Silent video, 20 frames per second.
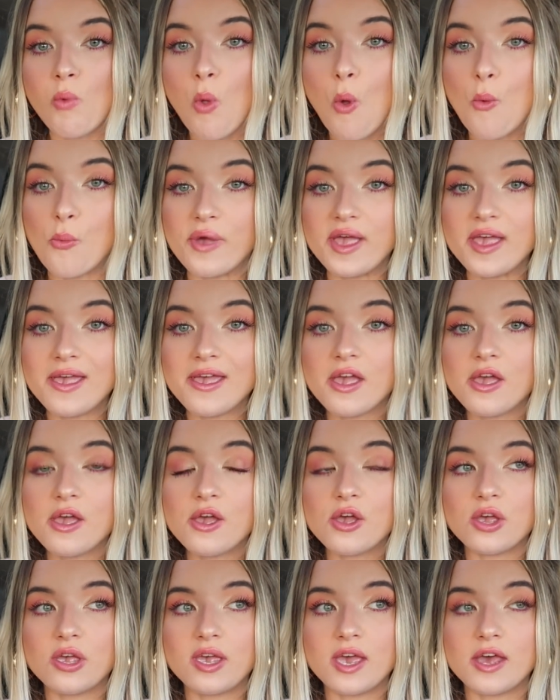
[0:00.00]
We
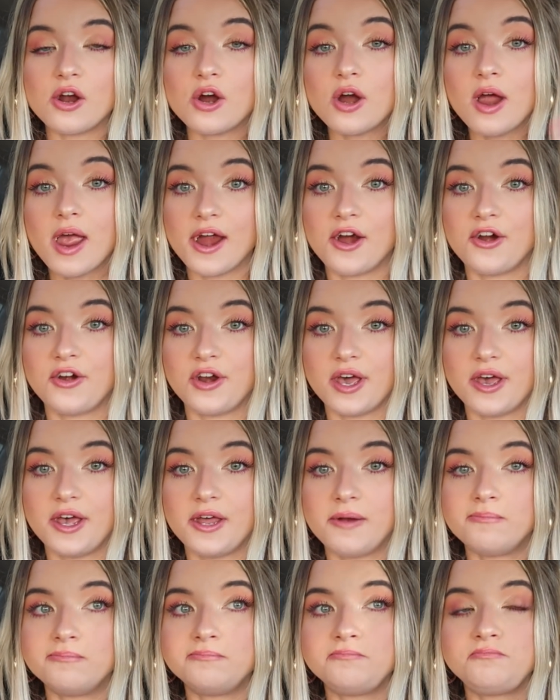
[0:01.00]
get our hair
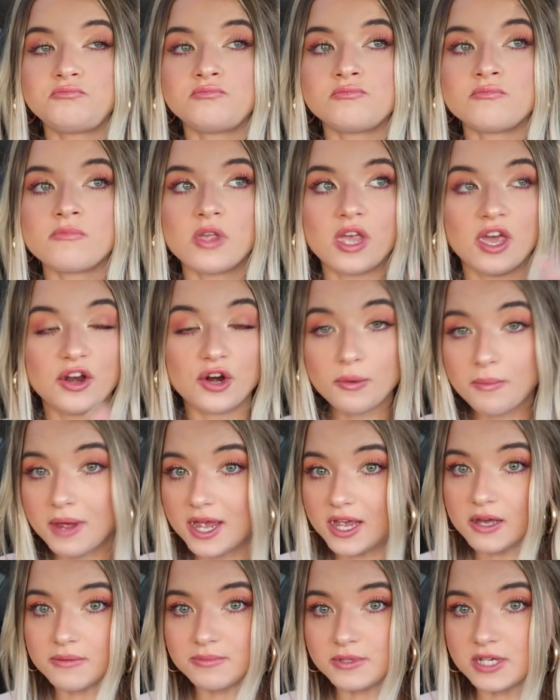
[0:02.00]
done, get our
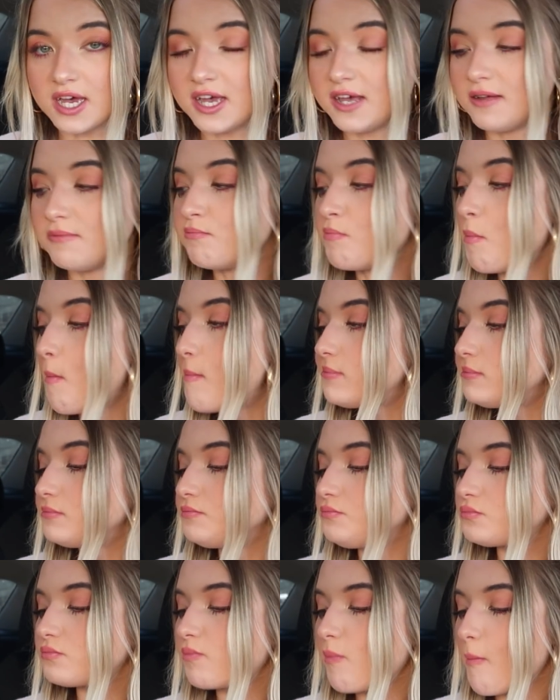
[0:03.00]
makeup done.
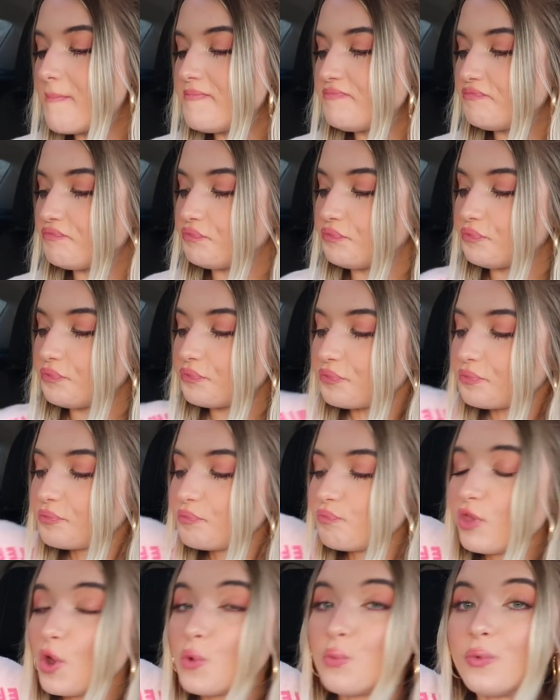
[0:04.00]

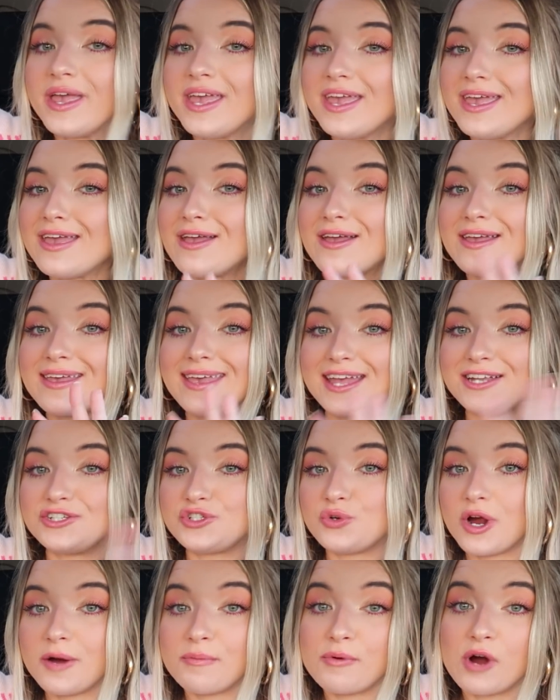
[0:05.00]
We get
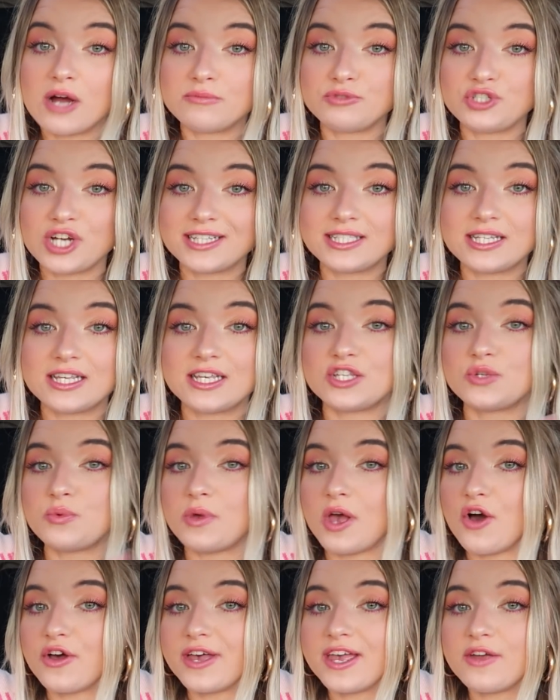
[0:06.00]
into our prom dresses.
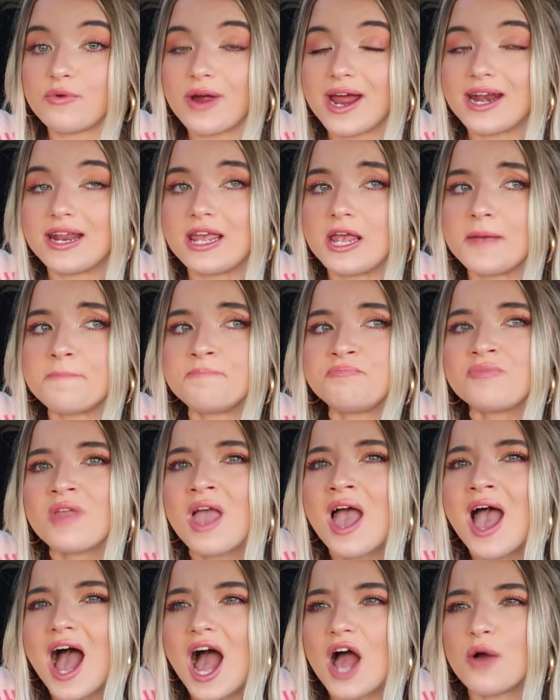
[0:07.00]
We all get ready.
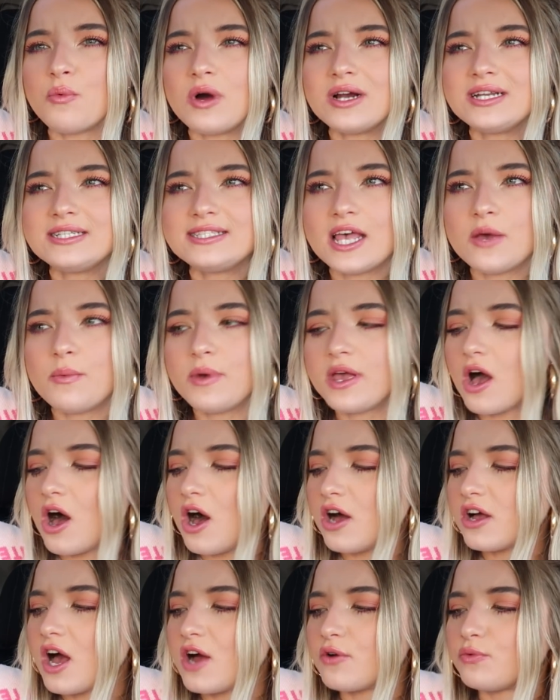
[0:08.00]
I want to say we
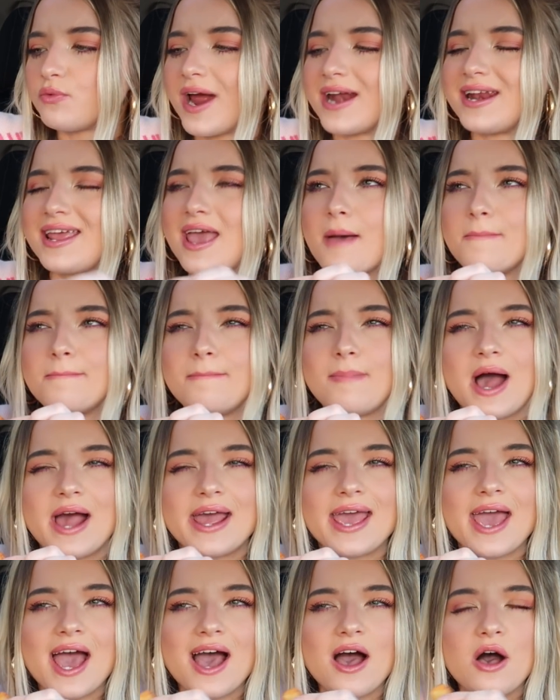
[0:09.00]
all got ready at
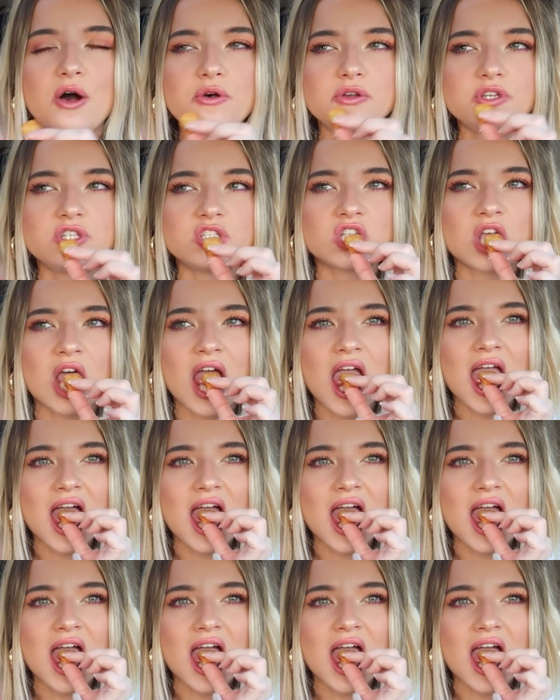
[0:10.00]
my house.